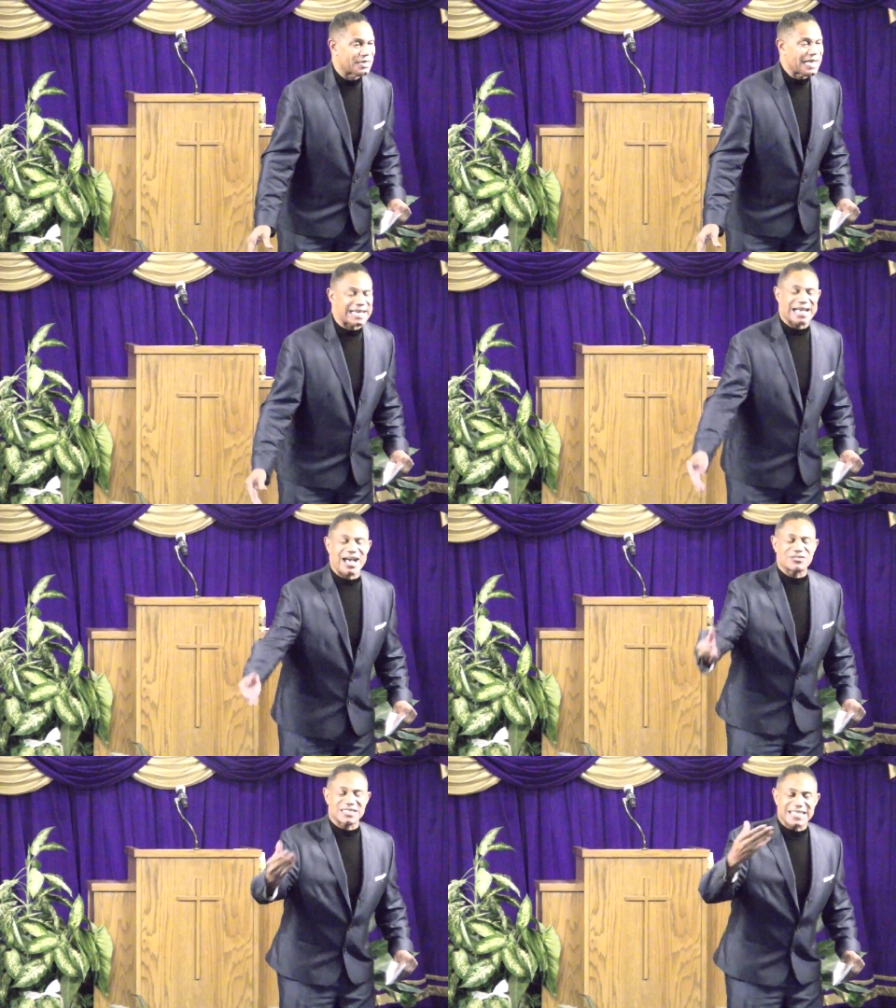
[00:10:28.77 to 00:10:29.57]
It
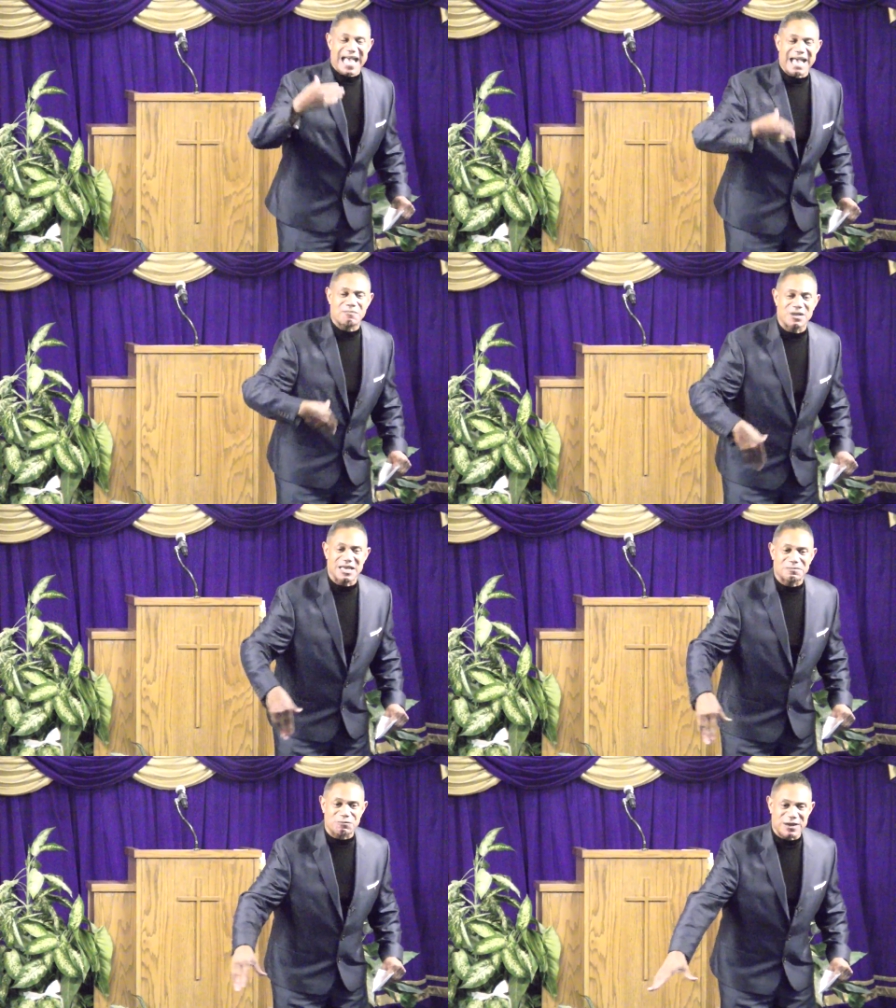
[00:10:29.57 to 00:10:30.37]
causes high
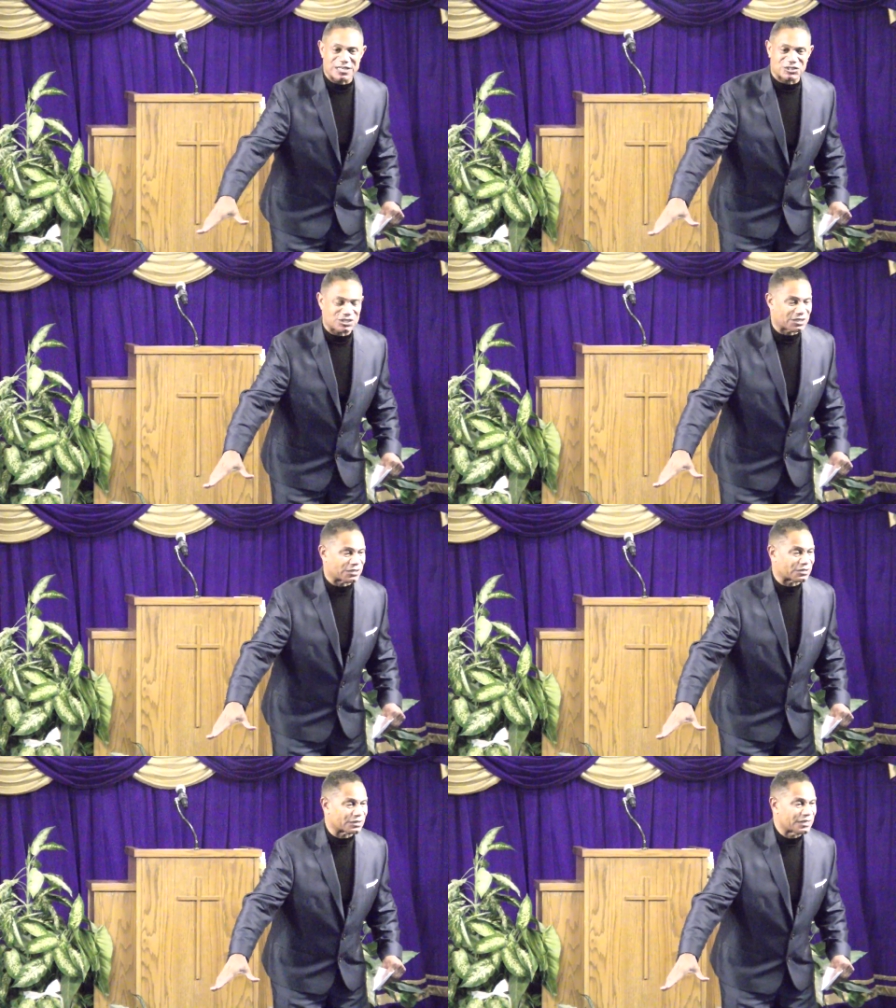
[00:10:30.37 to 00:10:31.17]
blood
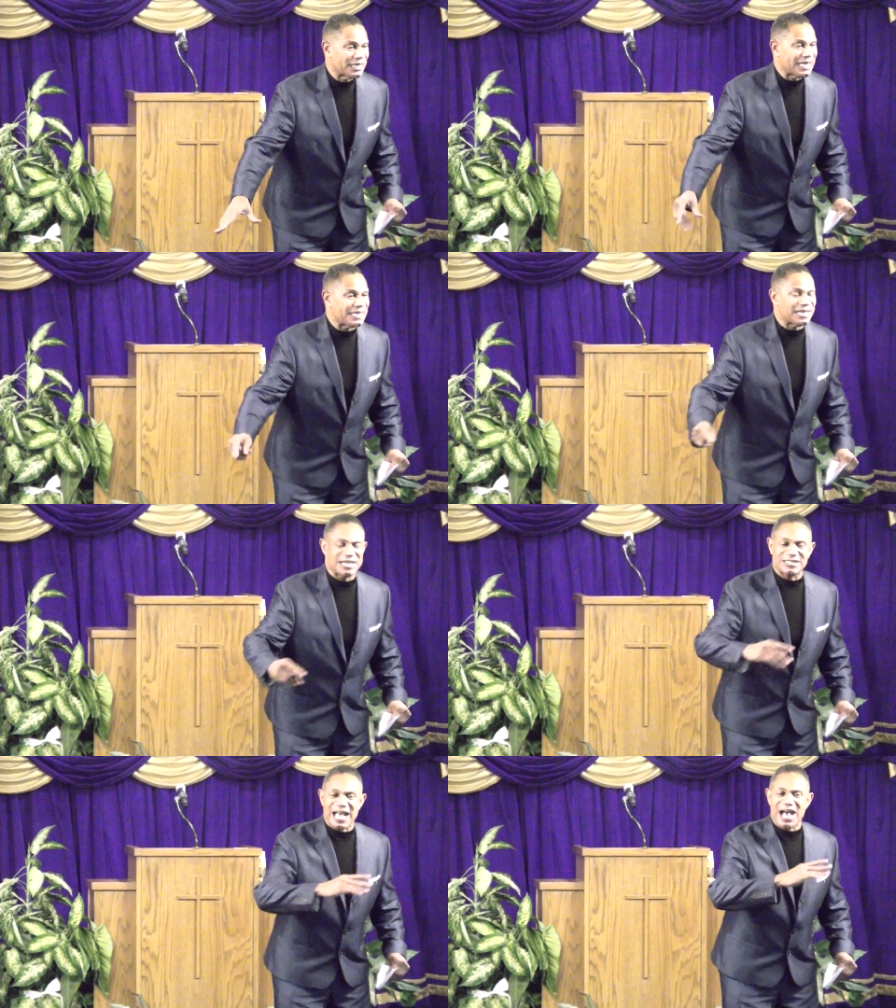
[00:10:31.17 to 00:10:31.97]
pressure. It
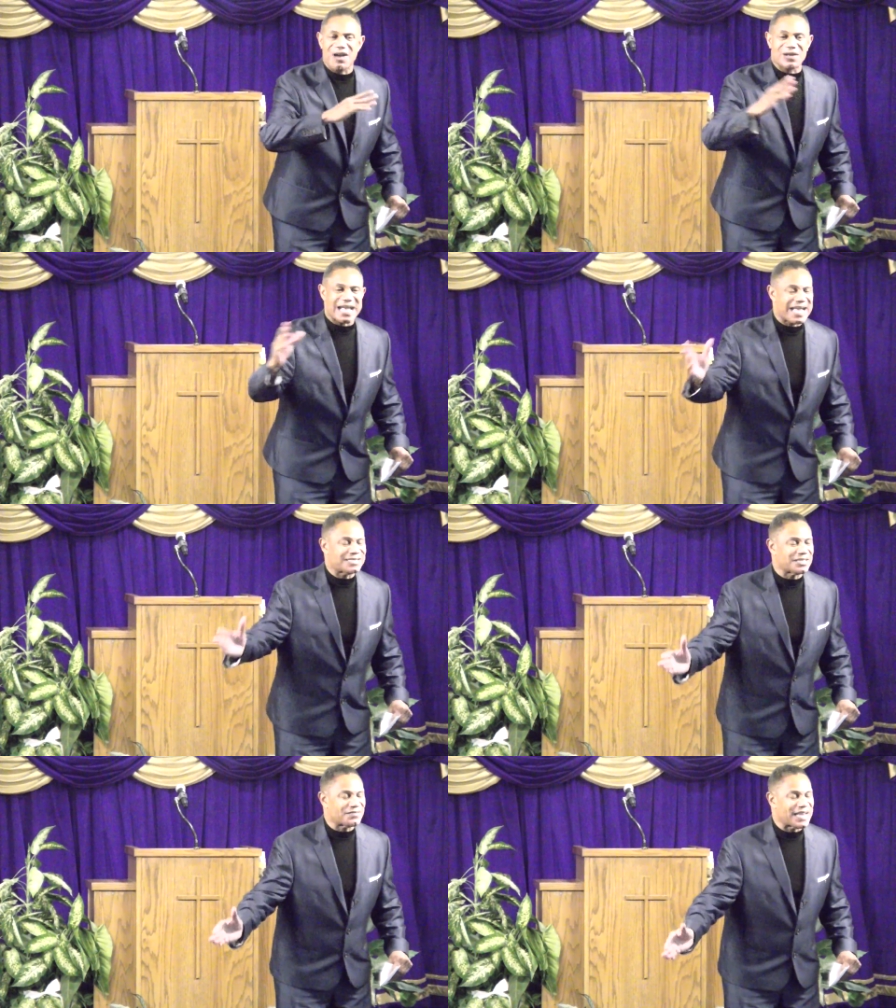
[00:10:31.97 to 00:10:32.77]
does all
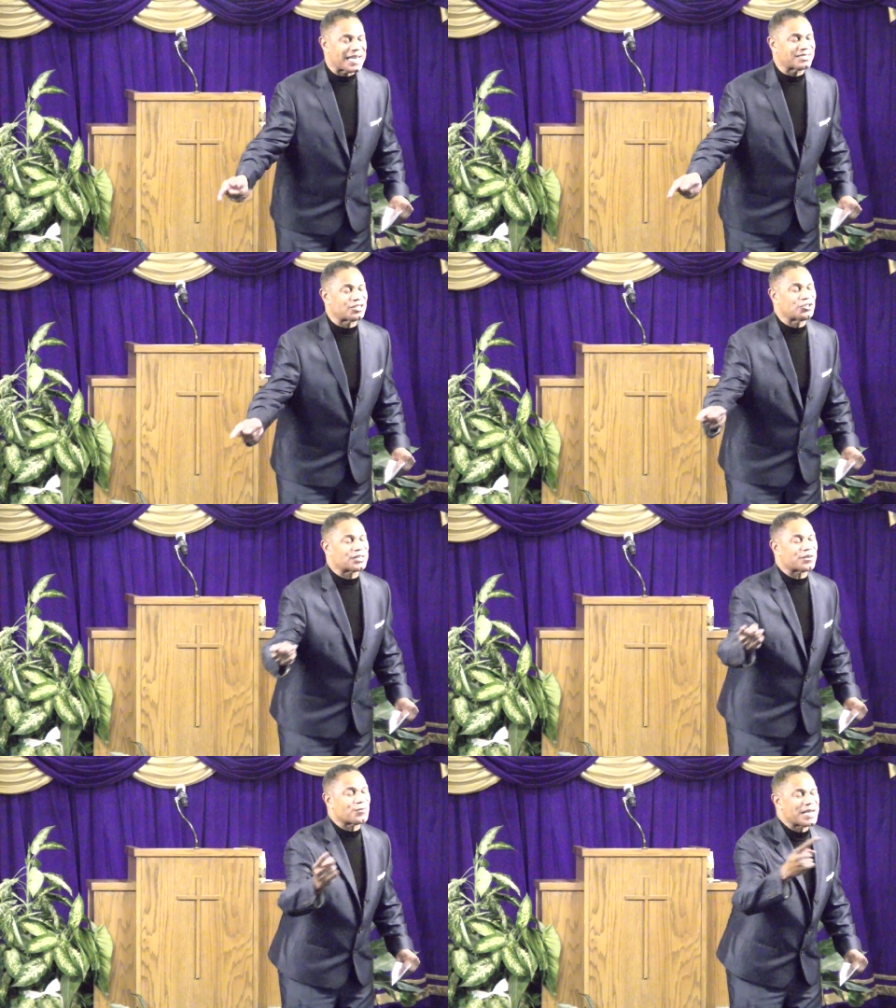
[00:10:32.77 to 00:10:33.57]
kinds of things that you
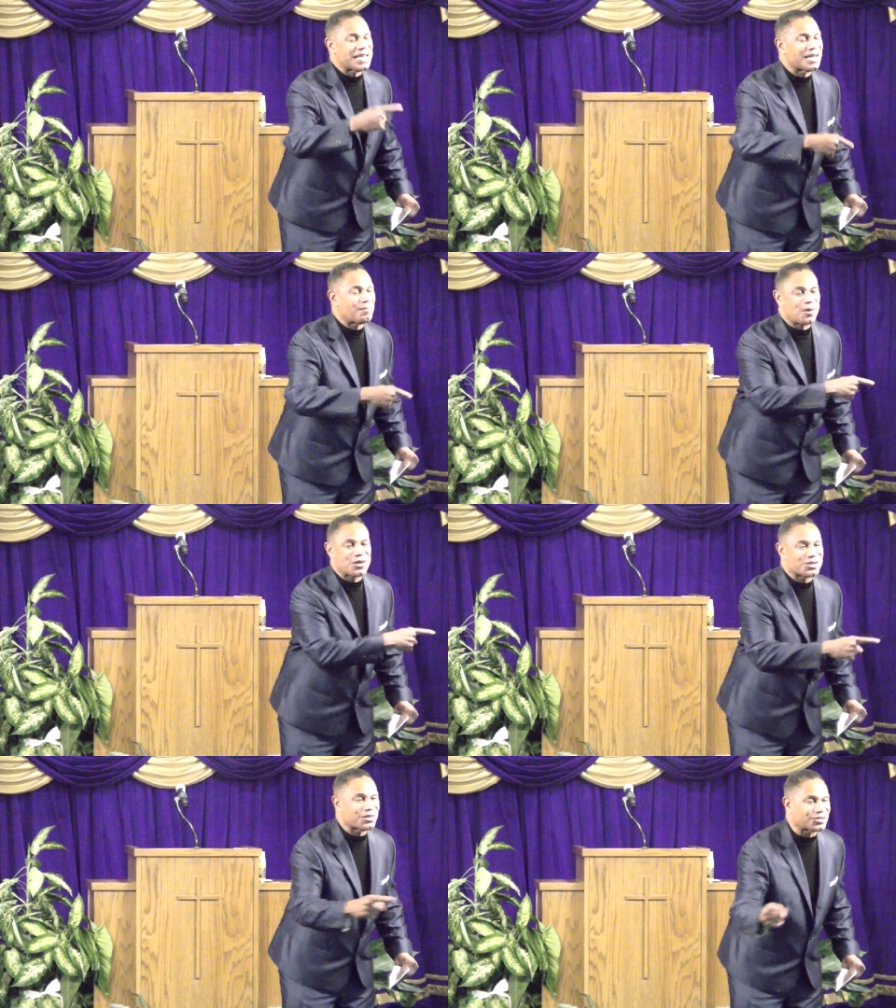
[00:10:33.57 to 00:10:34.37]
can read up
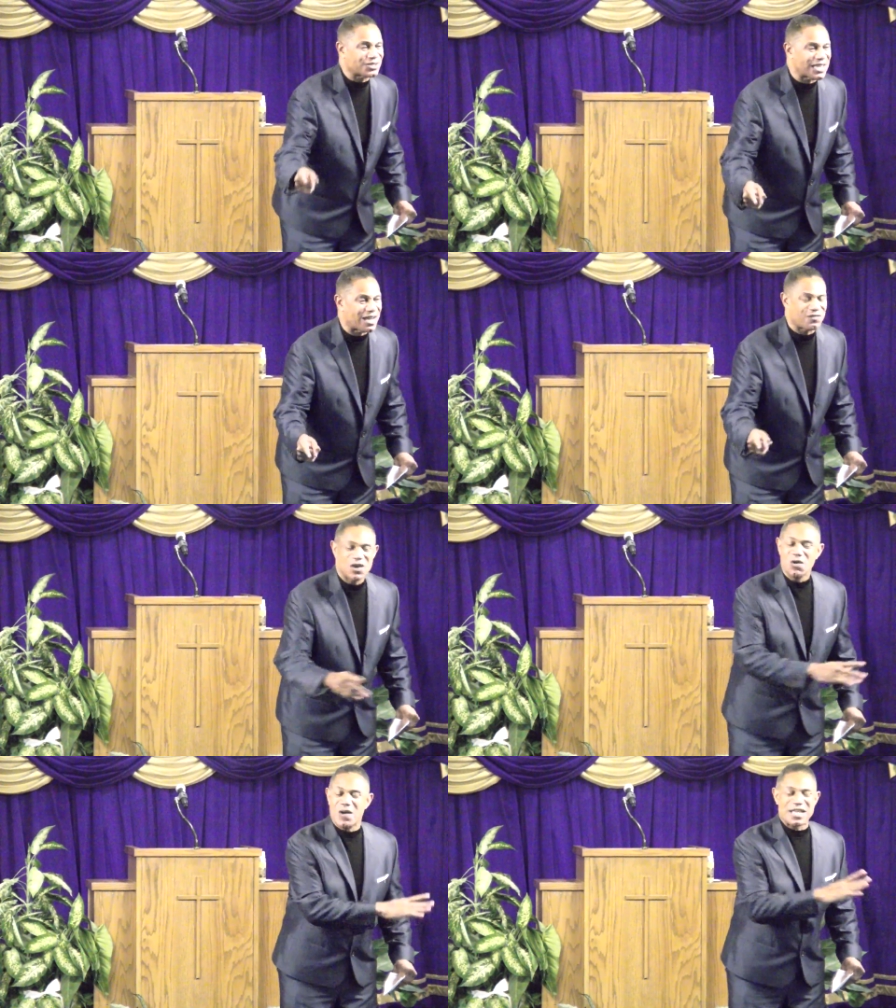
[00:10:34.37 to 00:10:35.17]
on yourself
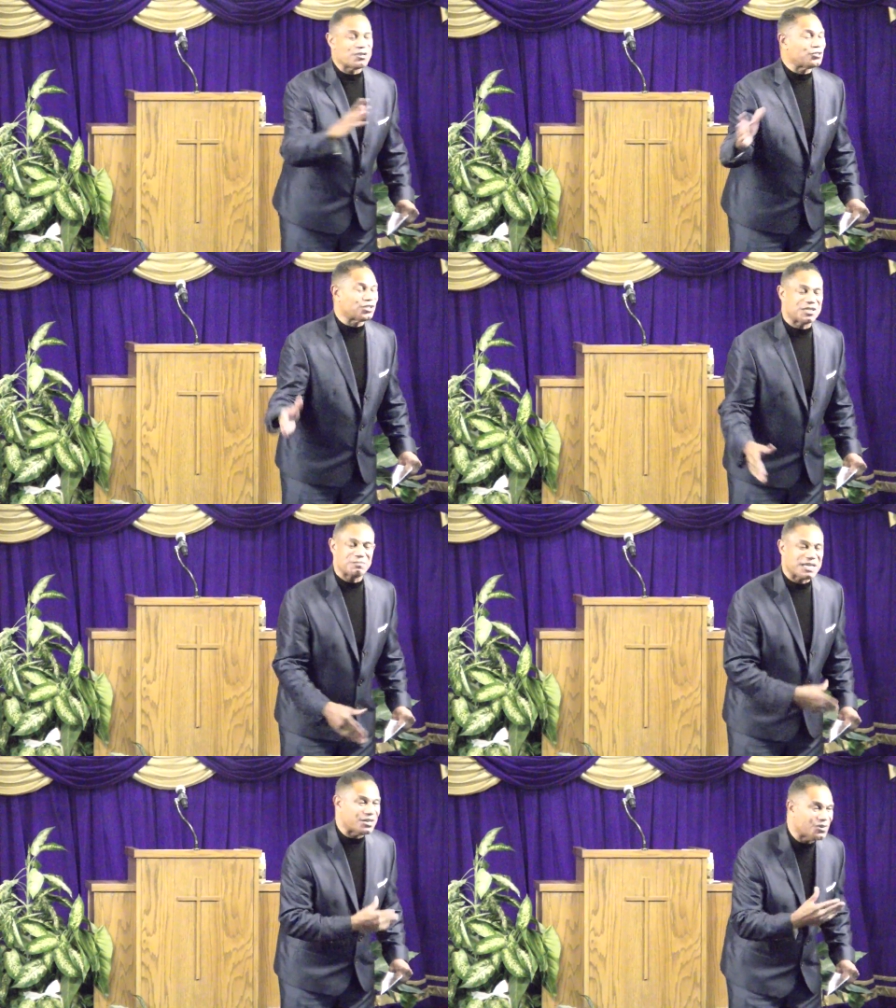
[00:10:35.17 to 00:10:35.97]
why you
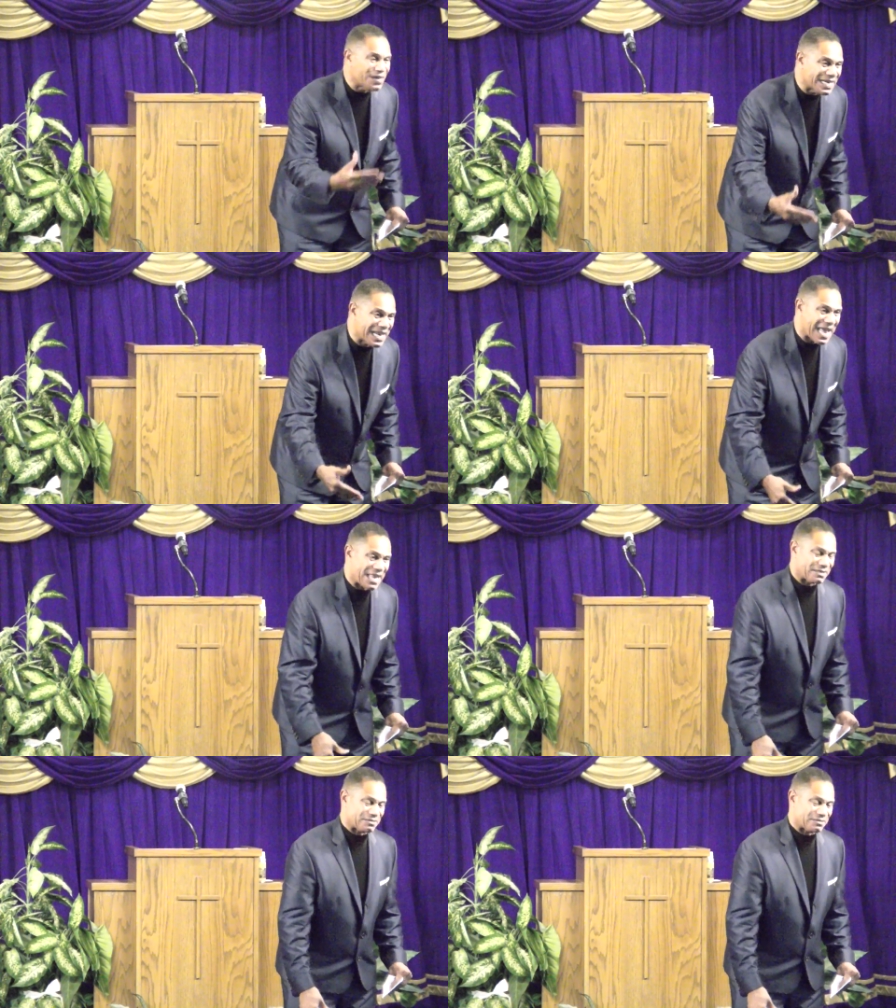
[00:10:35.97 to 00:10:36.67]
shouldn't be doing that.